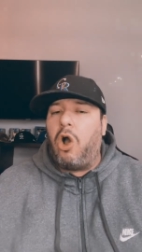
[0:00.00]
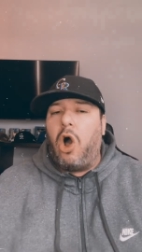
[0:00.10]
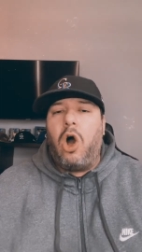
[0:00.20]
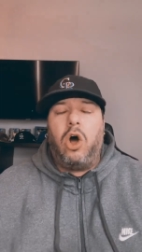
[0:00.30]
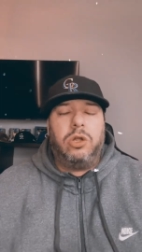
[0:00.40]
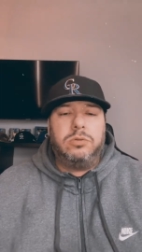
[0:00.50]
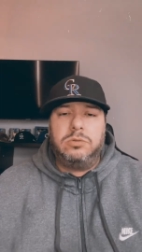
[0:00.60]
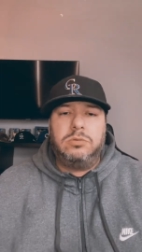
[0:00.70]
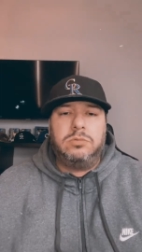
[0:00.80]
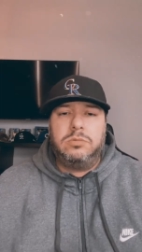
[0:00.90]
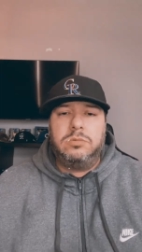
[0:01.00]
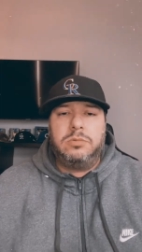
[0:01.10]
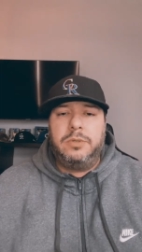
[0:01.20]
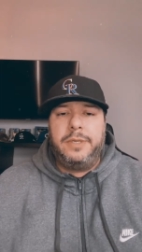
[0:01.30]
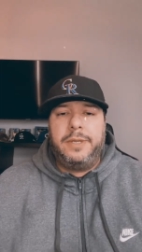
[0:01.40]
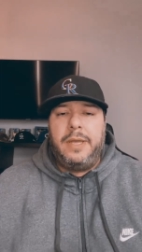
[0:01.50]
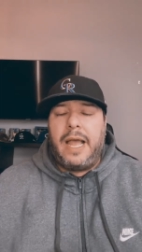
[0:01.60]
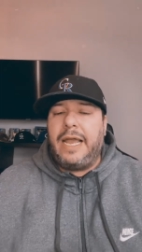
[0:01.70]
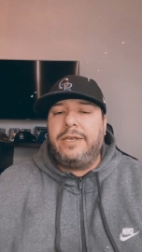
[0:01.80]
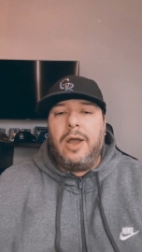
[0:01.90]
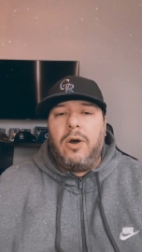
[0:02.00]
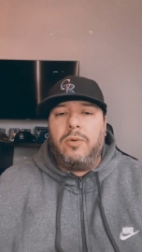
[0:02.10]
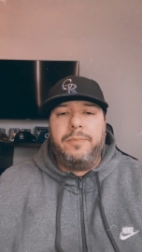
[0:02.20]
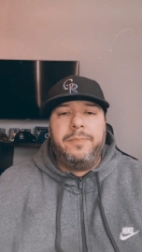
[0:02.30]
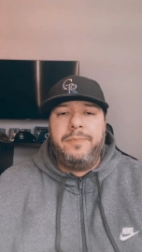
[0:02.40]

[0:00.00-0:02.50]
all. I don't.